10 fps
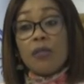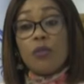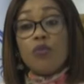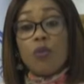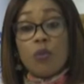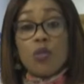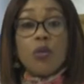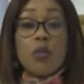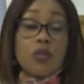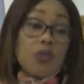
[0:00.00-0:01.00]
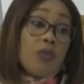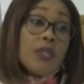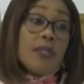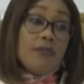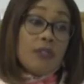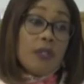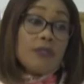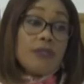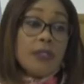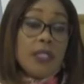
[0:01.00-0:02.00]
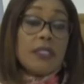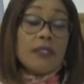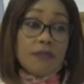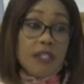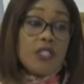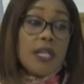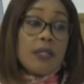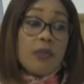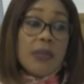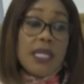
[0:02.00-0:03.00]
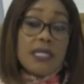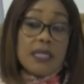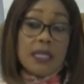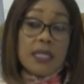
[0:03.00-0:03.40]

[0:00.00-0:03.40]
the room to also involve the federal government,